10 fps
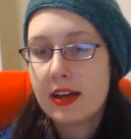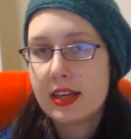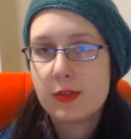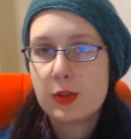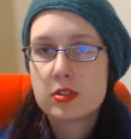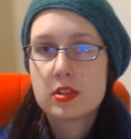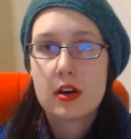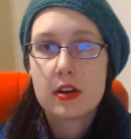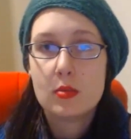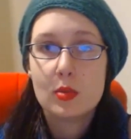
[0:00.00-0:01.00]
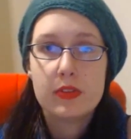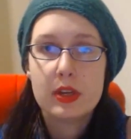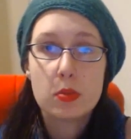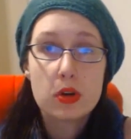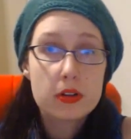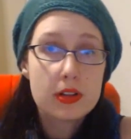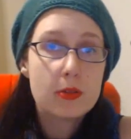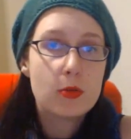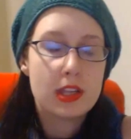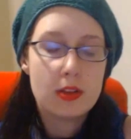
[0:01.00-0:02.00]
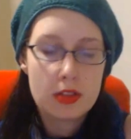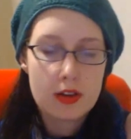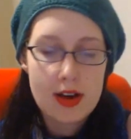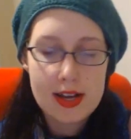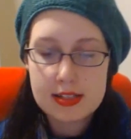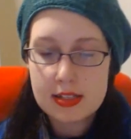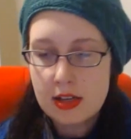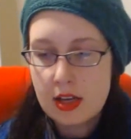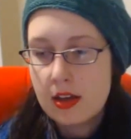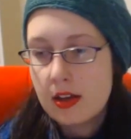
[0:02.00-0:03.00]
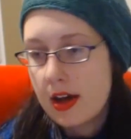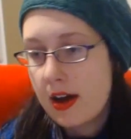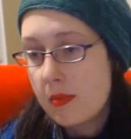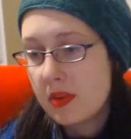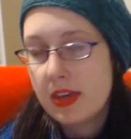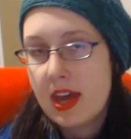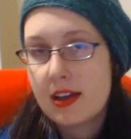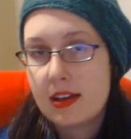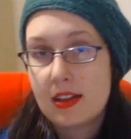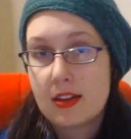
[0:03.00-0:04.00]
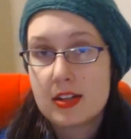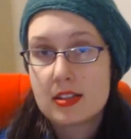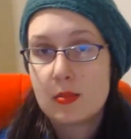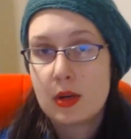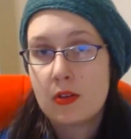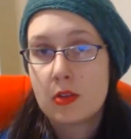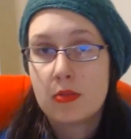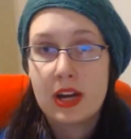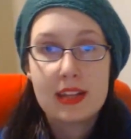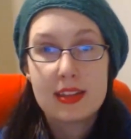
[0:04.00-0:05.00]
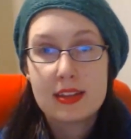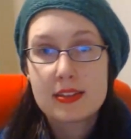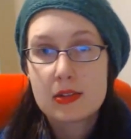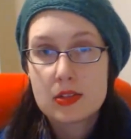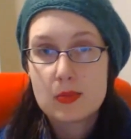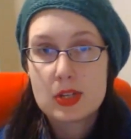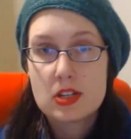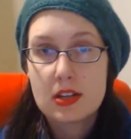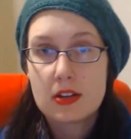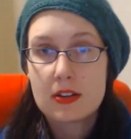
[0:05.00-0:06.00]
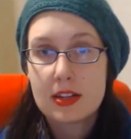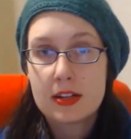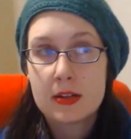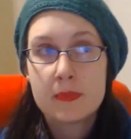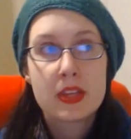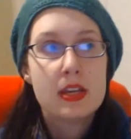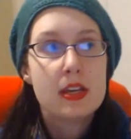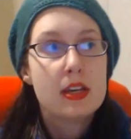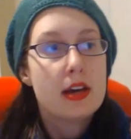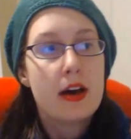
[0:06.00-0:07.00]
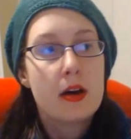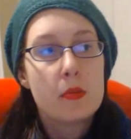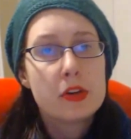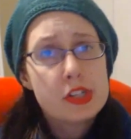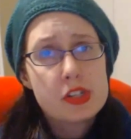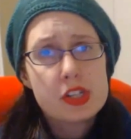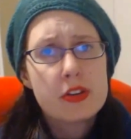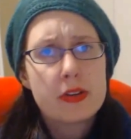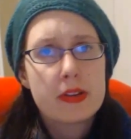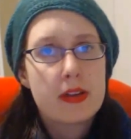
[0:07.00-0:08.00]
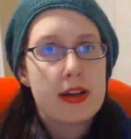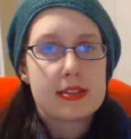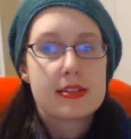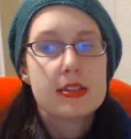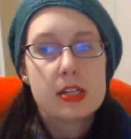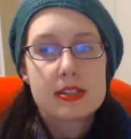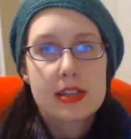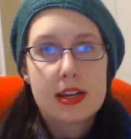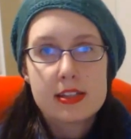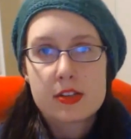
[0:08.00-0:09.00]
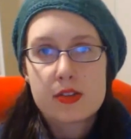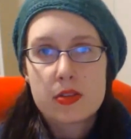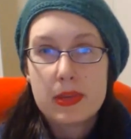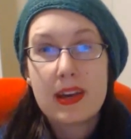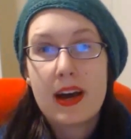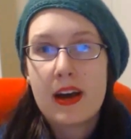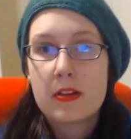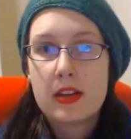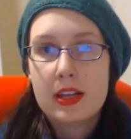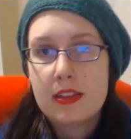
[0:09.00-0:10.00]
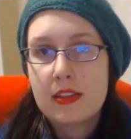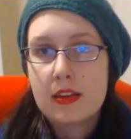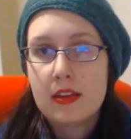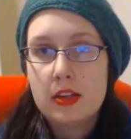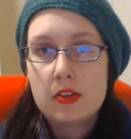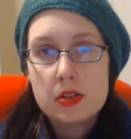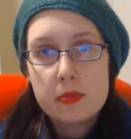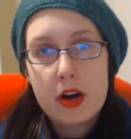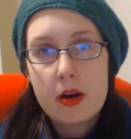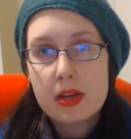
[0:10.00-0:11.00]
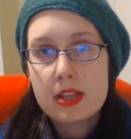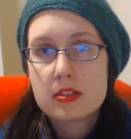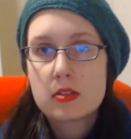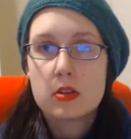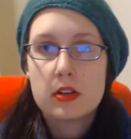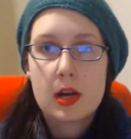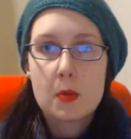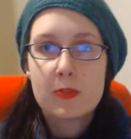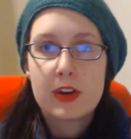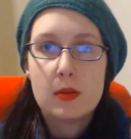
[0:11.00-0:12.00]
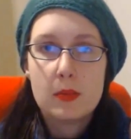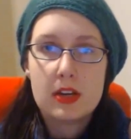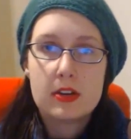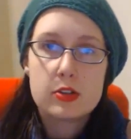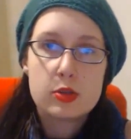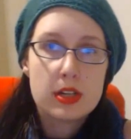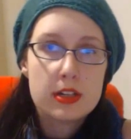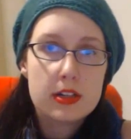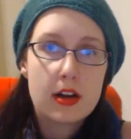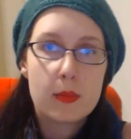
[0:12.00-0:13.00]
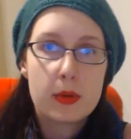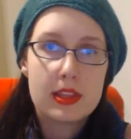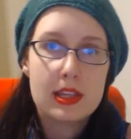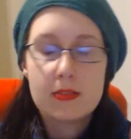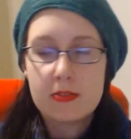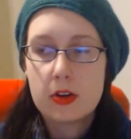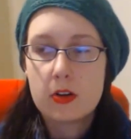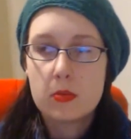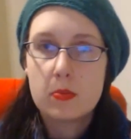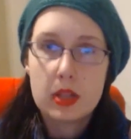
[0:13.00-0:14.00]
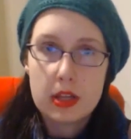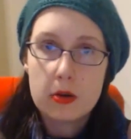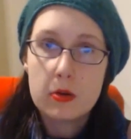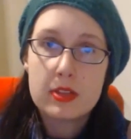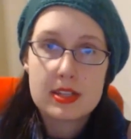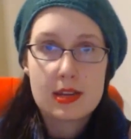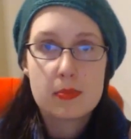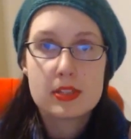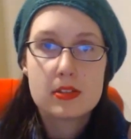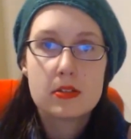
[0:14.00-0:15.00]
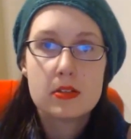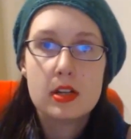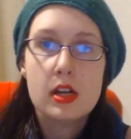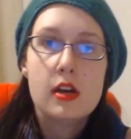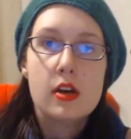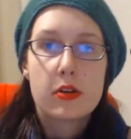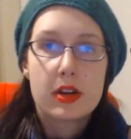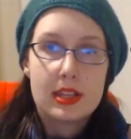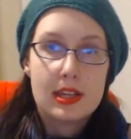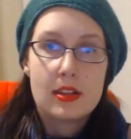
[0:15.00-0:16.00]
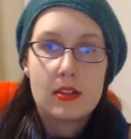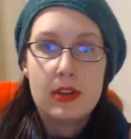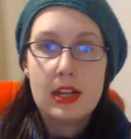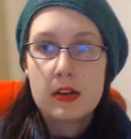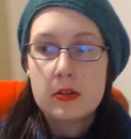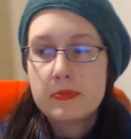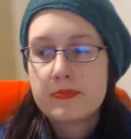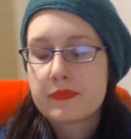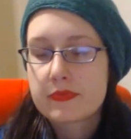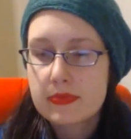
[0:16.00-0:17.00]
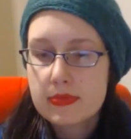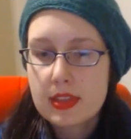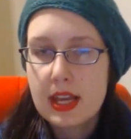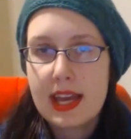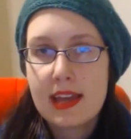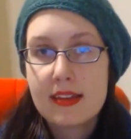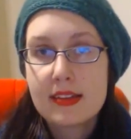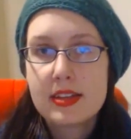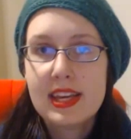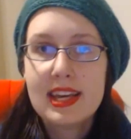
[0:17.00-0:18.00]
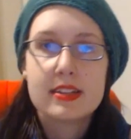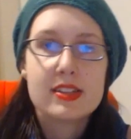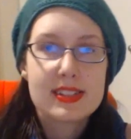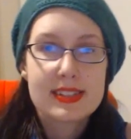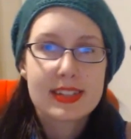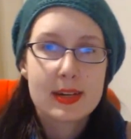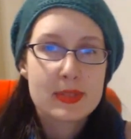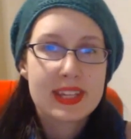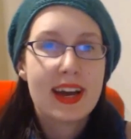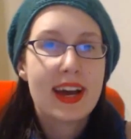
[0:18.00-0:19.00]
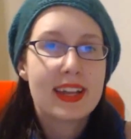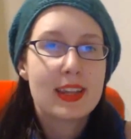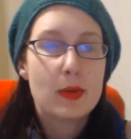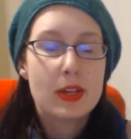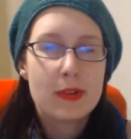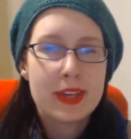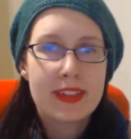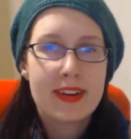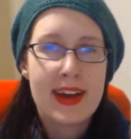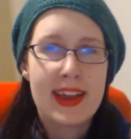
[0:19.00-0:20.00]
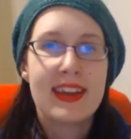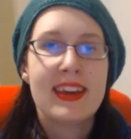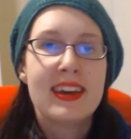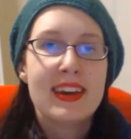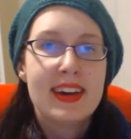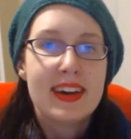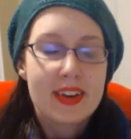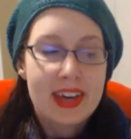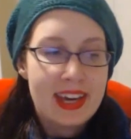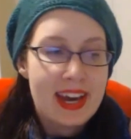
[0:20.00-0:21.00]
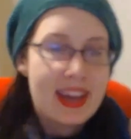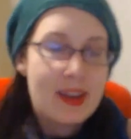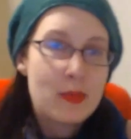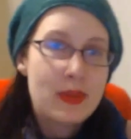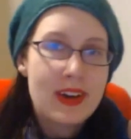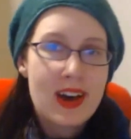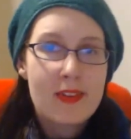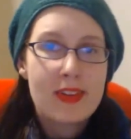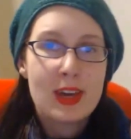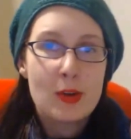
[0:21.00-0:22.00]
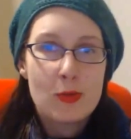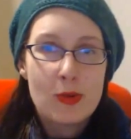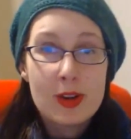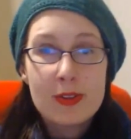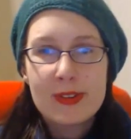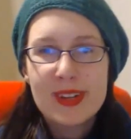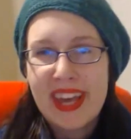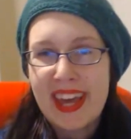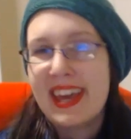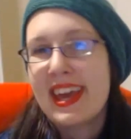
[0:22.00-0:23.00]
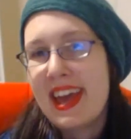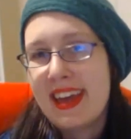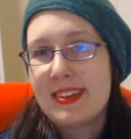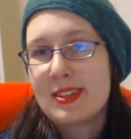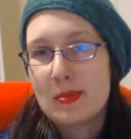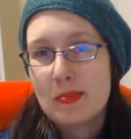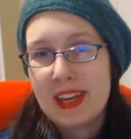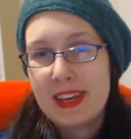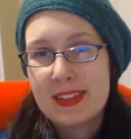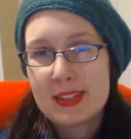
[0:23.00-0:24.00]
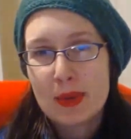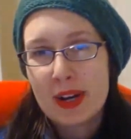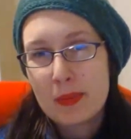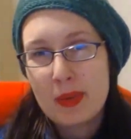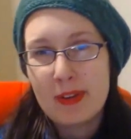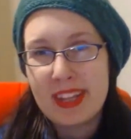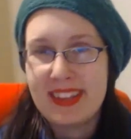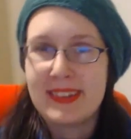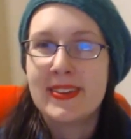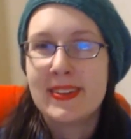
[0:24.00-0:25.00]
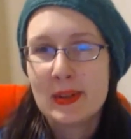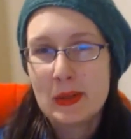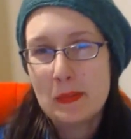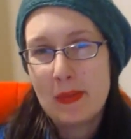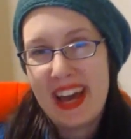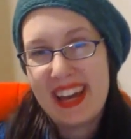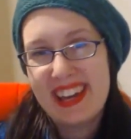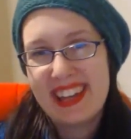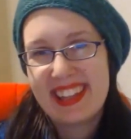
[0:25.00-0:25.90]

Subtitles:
If you saw the movie Brooklyn, what you thought. If you had any thoughts about the writing things I was mentioning earlier, or just general thoughts, just get in touch with me either in the YouTube comments or come find me on Twitter. I'll put the info below this episode or at the end of the video. And yeah, just come say hi and let me know what you thought. Okay, I hope you have a wonderful day, and may the spark be with you. Bye.